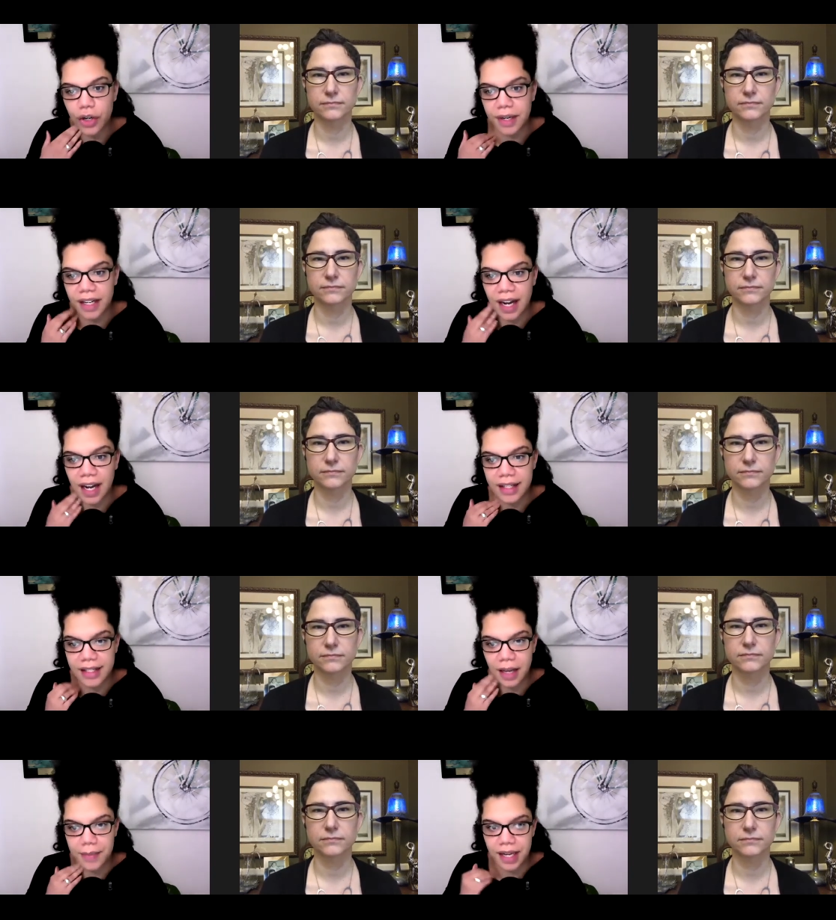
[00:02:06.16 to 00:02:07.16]
Speaker 1: and
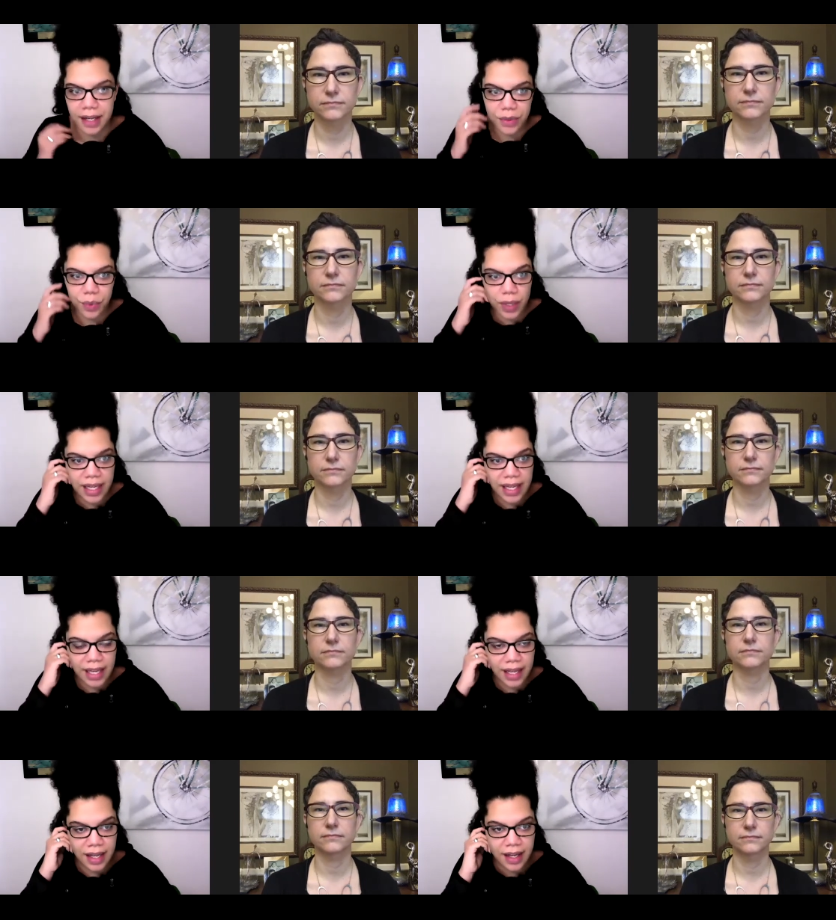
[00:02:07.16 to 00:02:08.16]
concept as
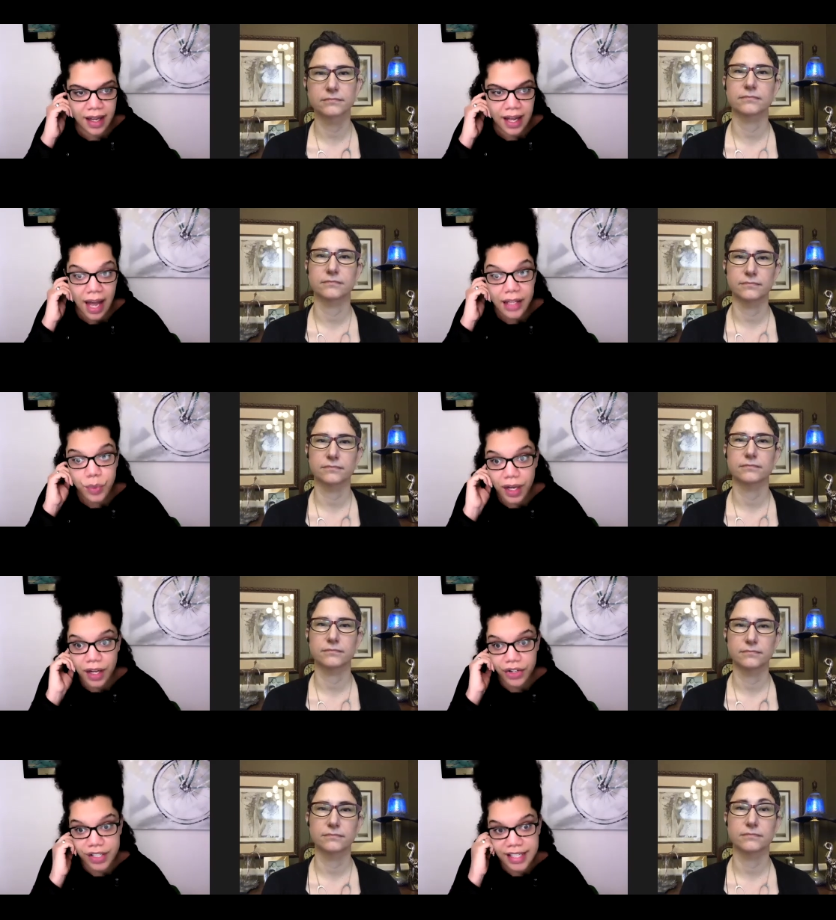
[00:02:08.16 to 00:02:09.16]
we as we
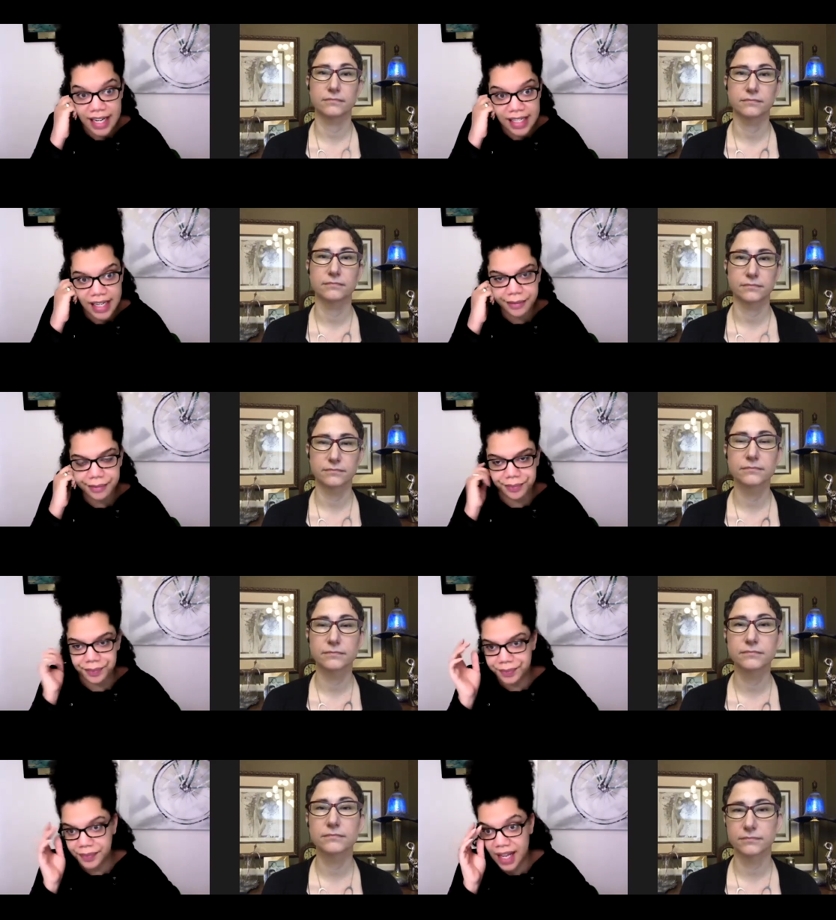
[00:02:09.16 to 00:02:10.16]
understand it.
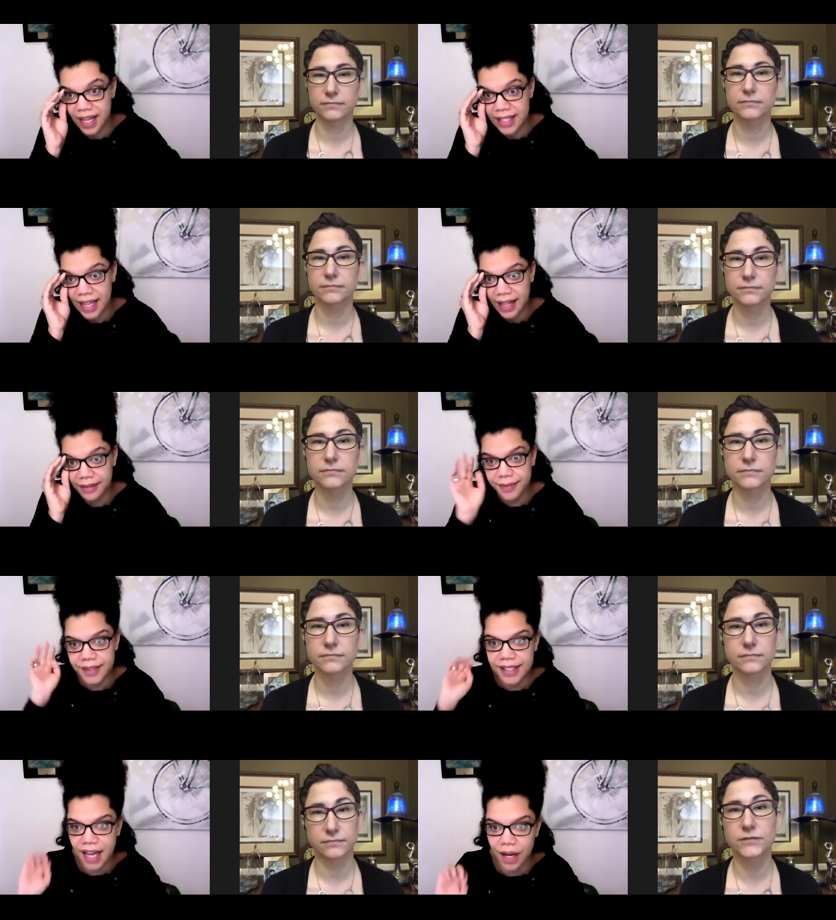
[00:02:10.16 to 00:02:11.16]
How does that
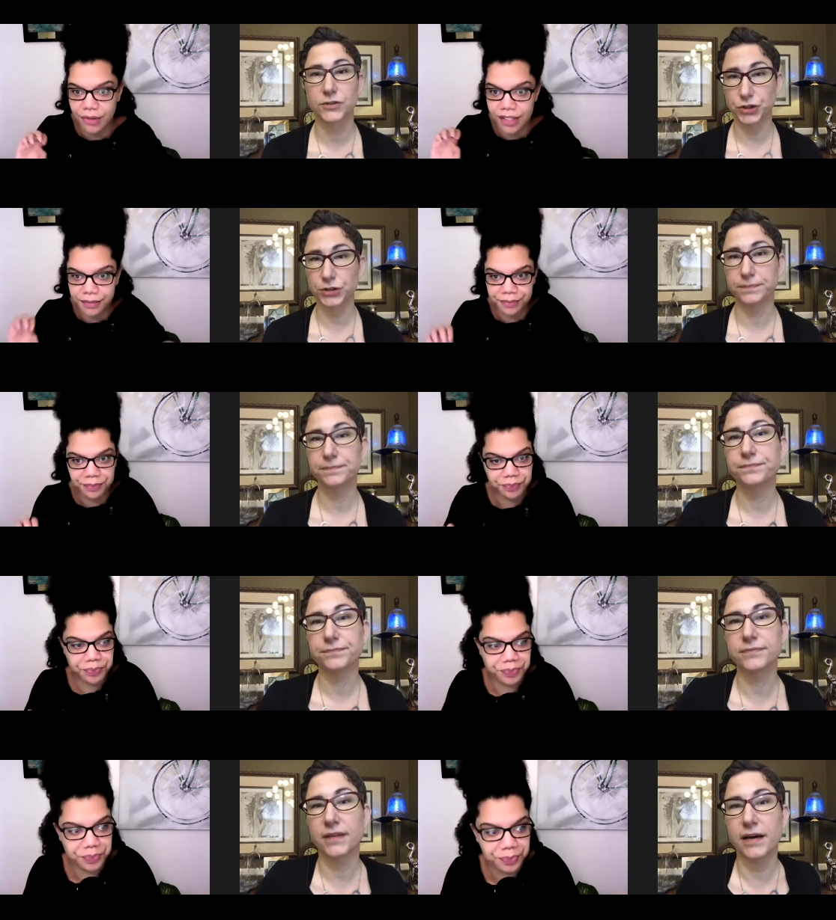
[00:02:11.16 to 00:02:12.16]
sound? Sure.
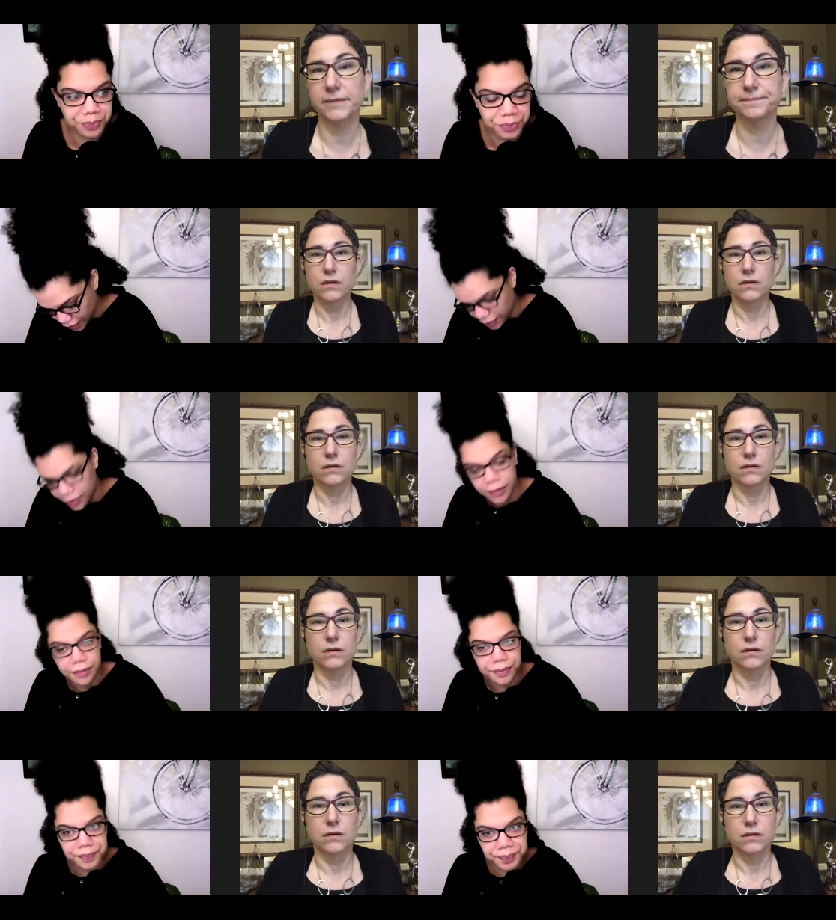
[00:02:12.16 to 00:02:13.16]
Speaker 2: Yeah.
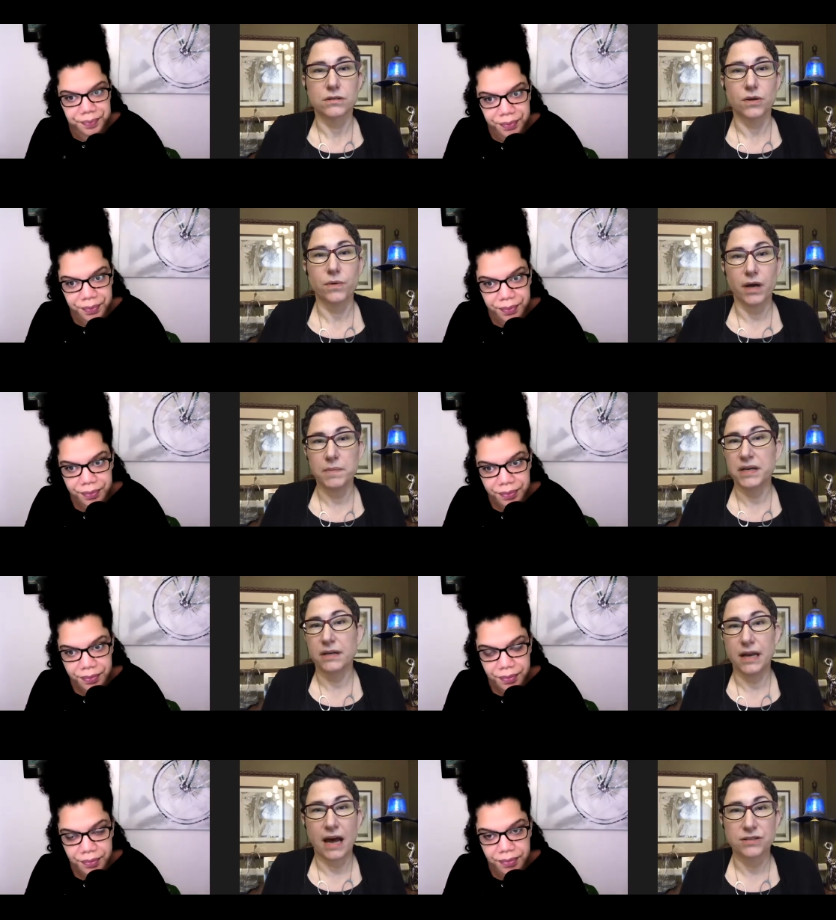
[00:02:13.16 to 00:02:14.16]
So, I mean,
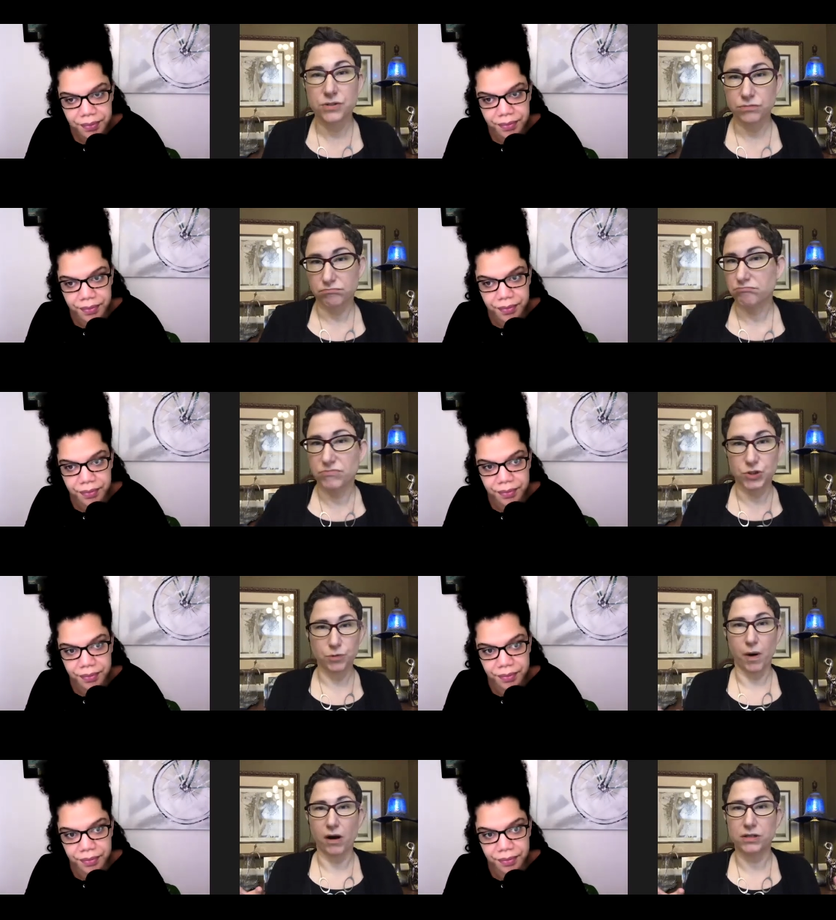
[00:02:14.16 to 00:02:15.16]
it has two
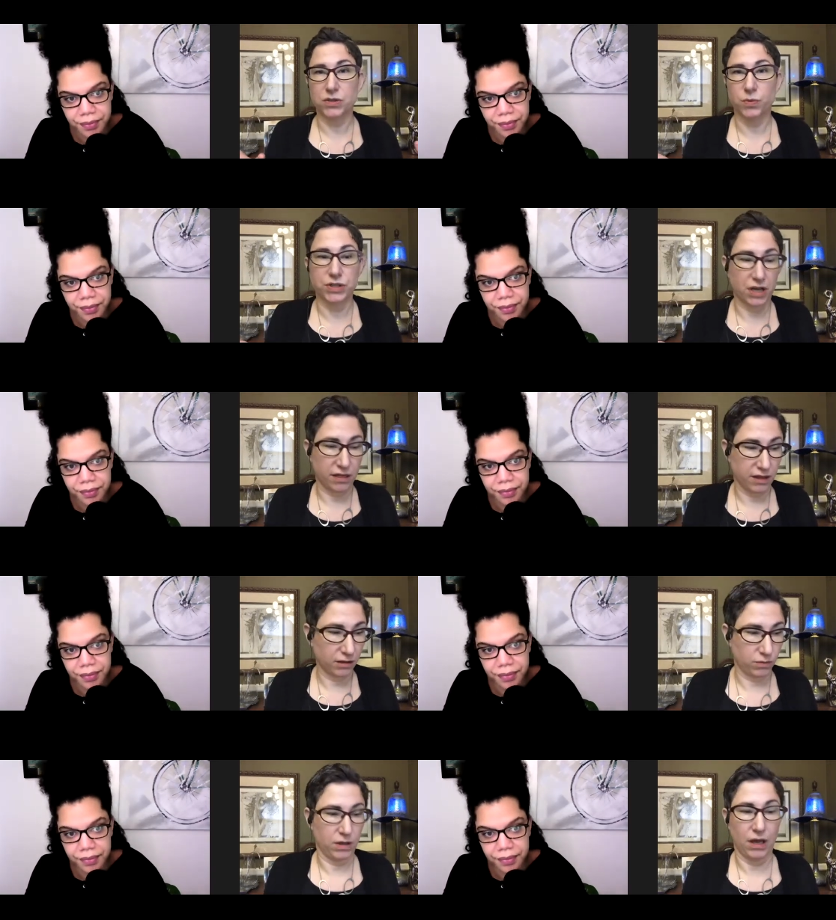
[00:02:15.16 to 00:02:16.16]
parts, which I think
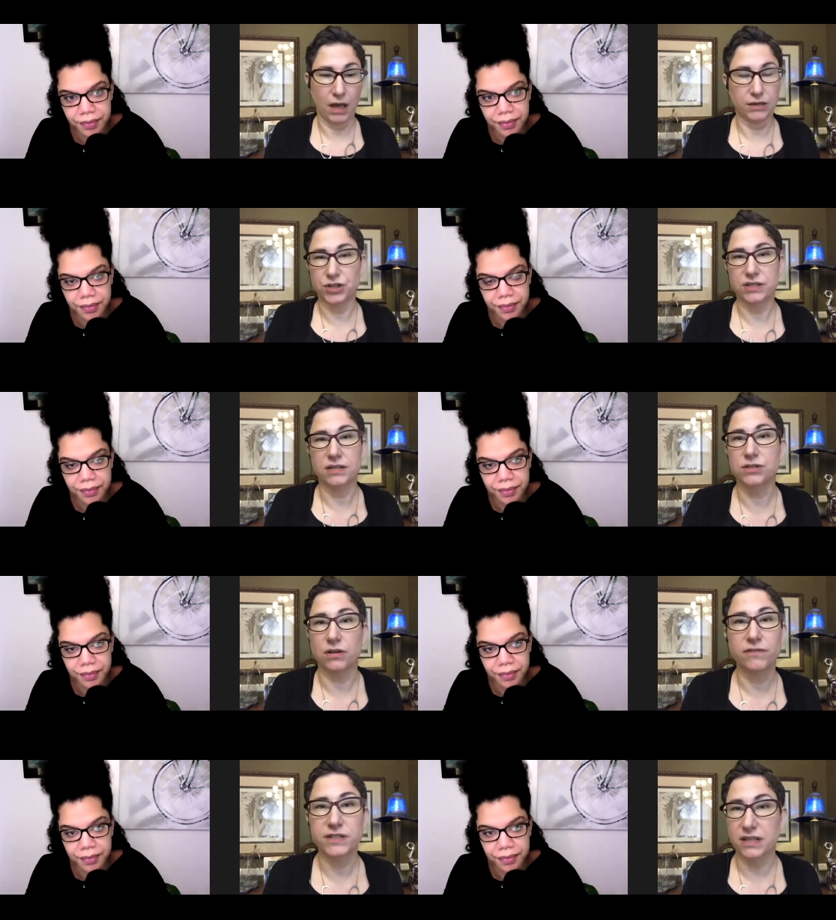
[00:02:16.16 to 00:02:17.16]
just the
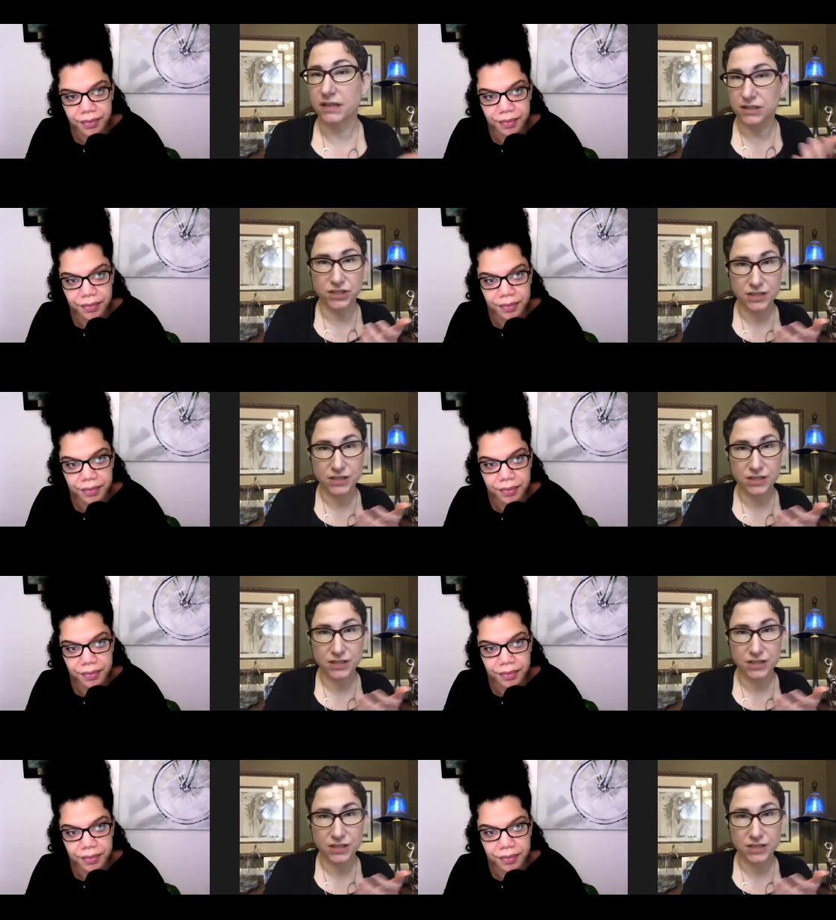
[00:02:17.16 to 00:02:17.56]
surface, that's just the